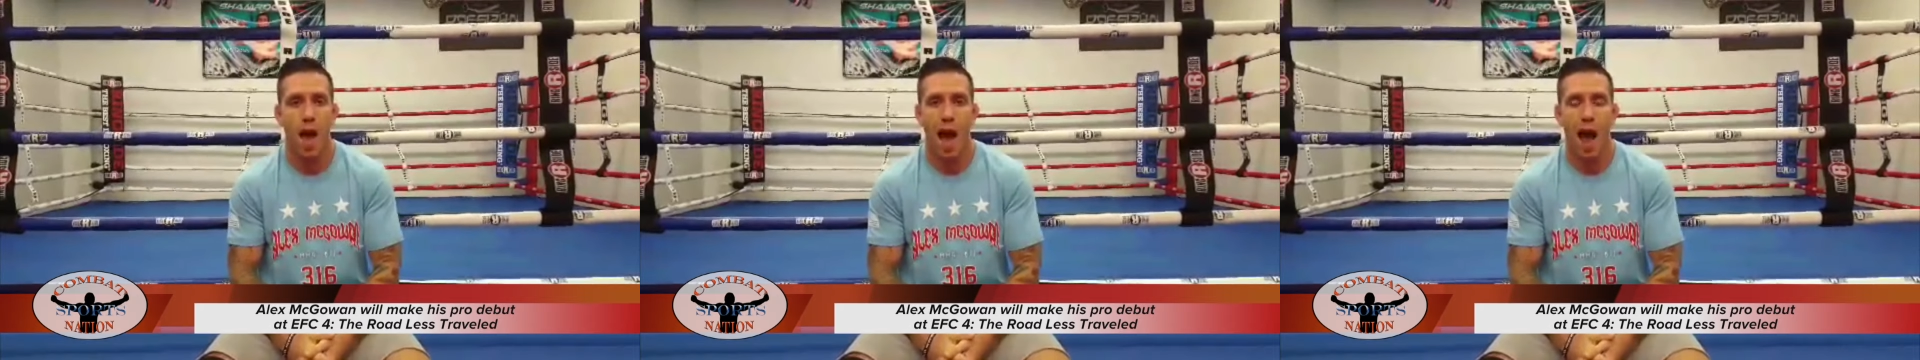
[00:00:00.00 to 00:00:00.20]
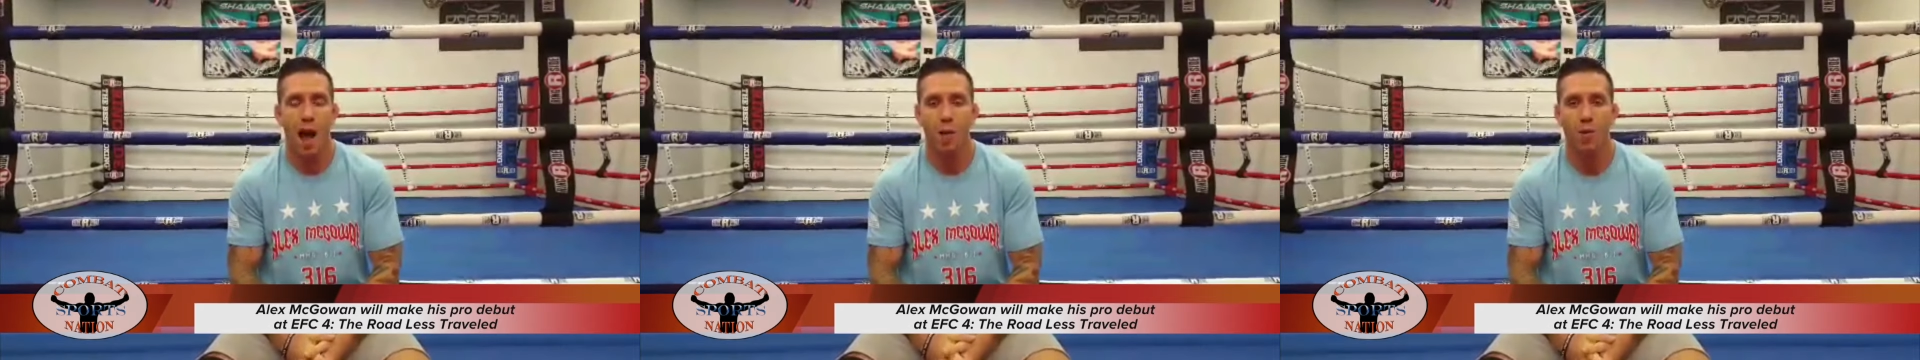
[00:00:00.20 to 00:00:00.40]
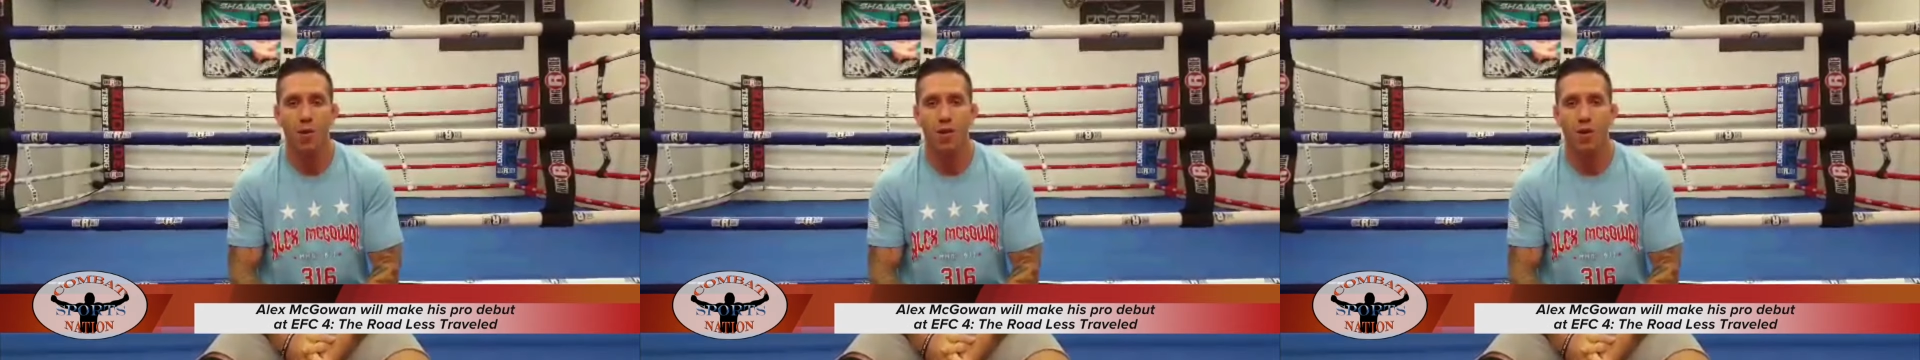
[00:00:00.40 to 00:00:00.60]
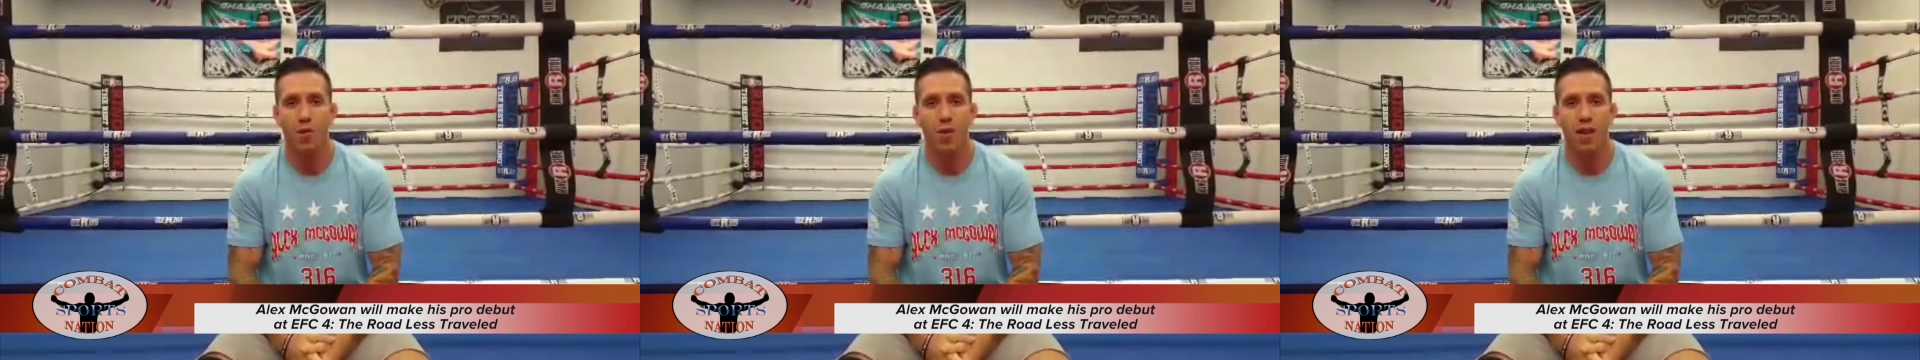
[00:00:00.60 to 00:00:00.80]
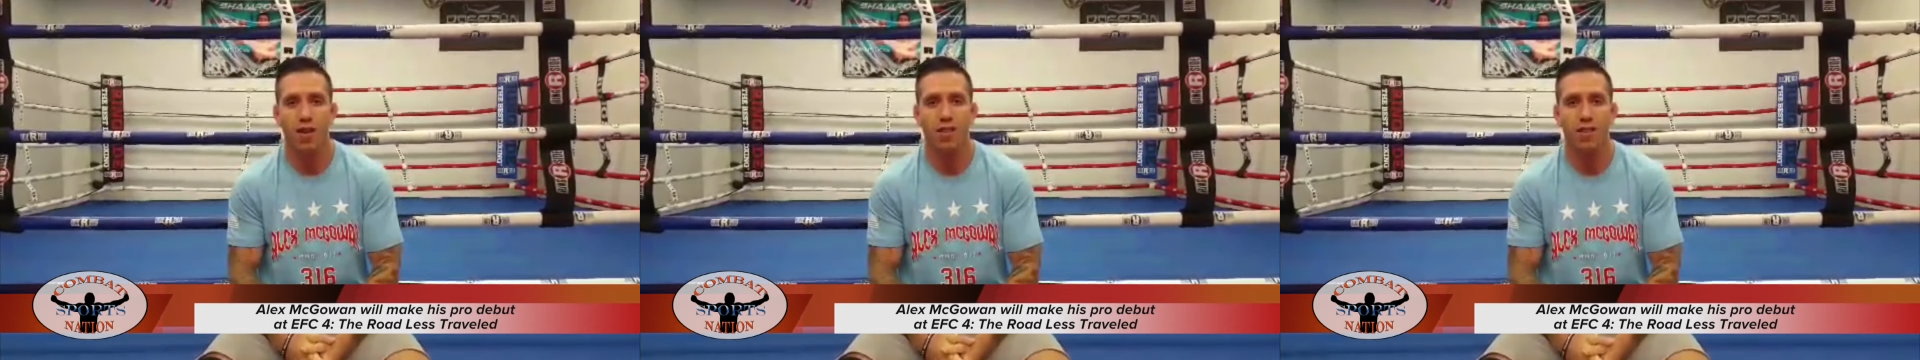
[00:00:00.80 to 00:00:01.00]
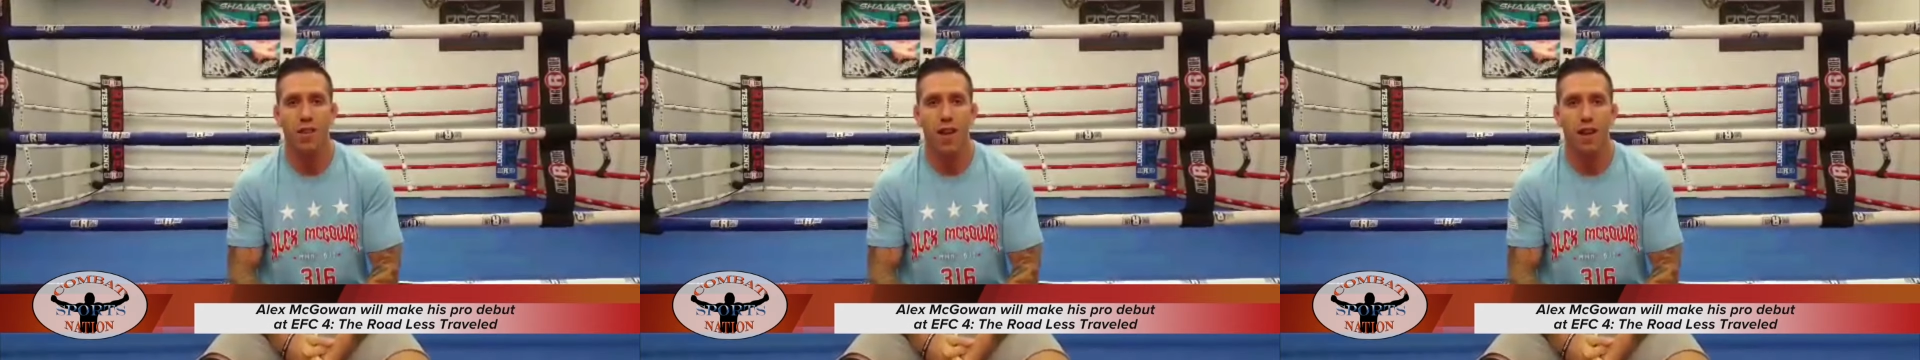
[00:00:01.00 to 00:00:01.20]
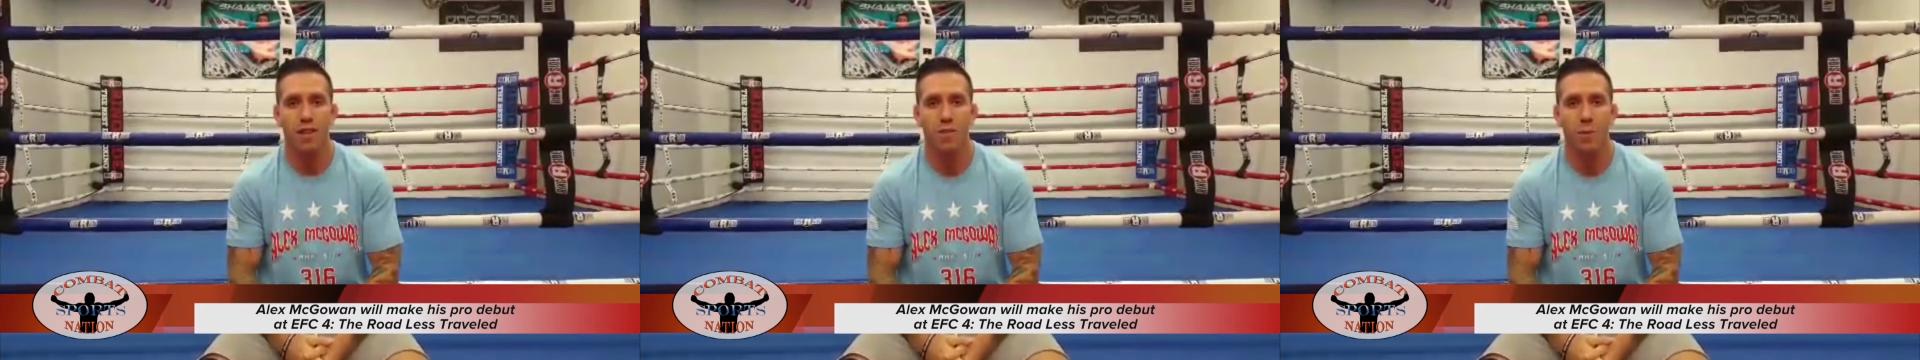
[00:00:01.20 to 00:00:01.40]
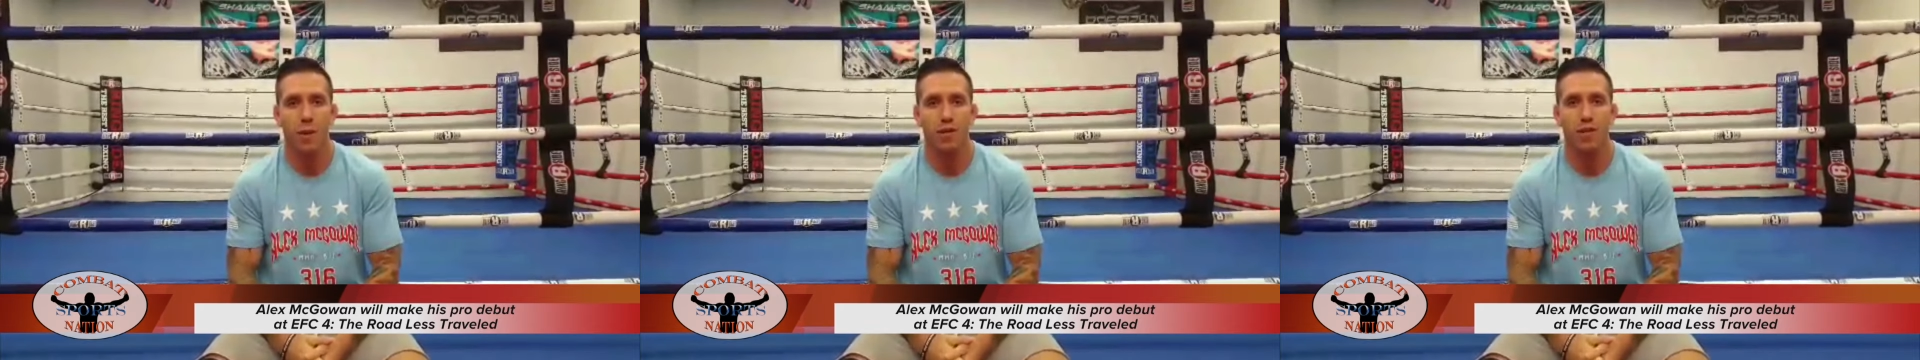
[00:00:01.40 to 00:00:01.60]
I really don't think he's an
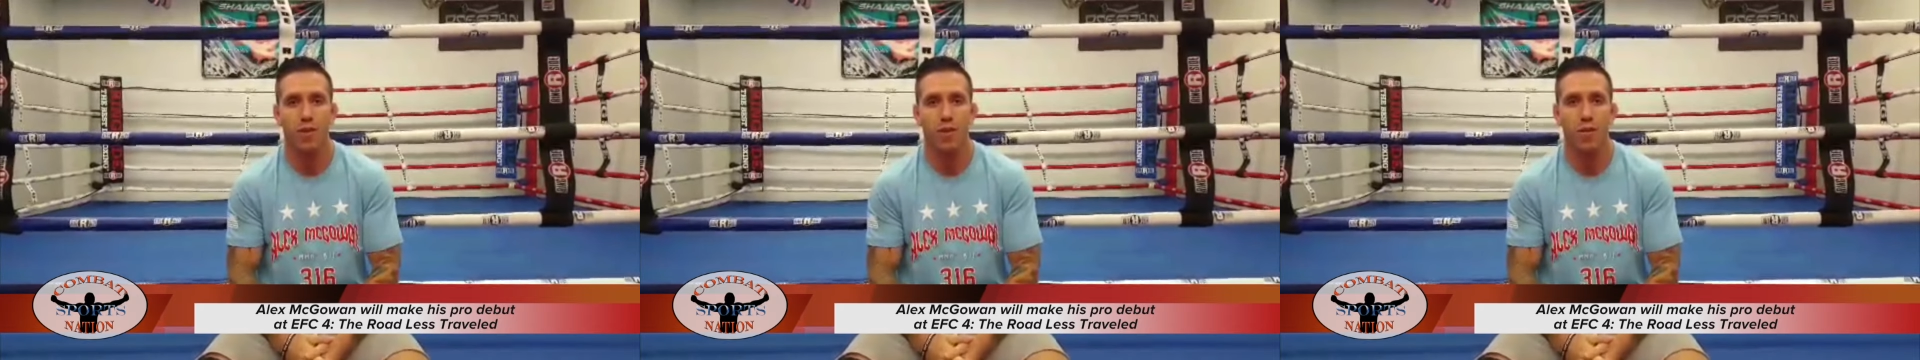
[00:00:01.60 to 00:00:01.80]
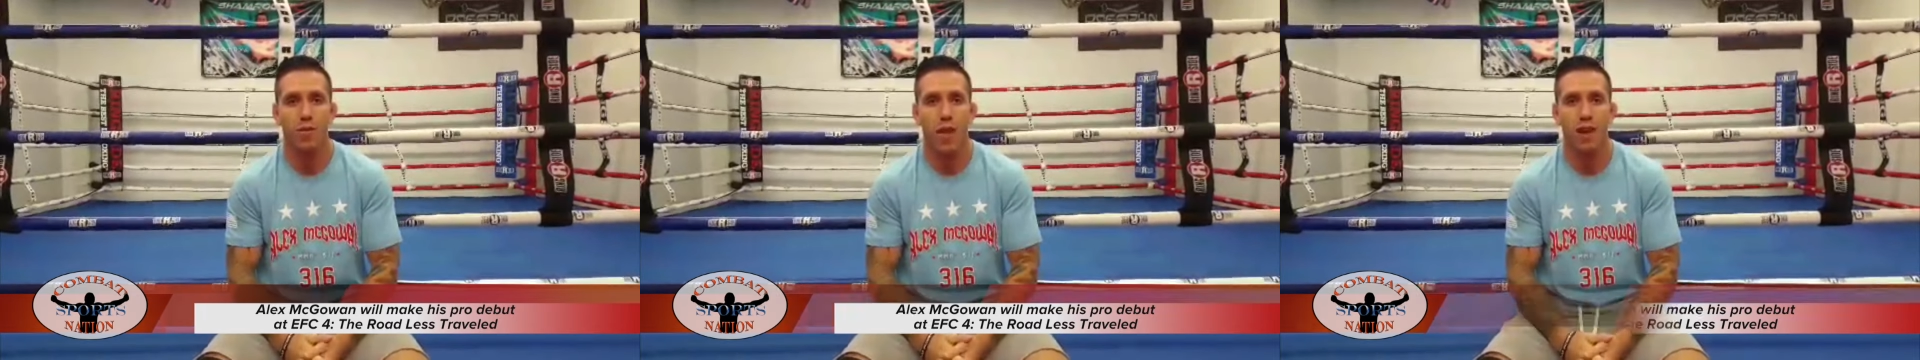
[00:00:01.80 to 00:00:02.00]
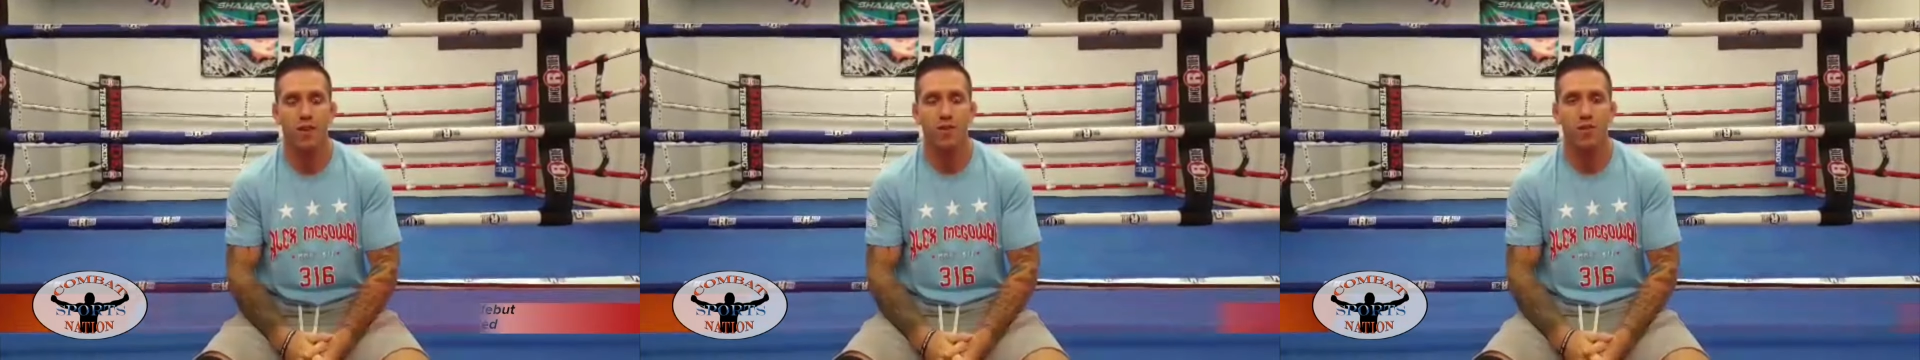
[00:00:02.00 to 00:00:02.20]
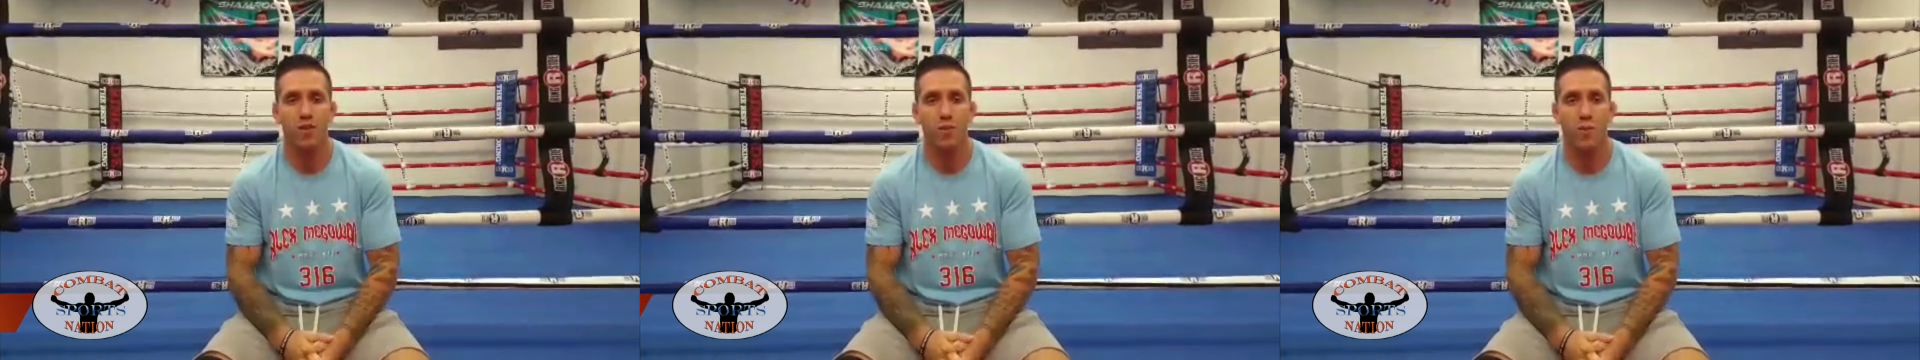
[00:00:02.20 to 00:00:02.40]
experience going factor too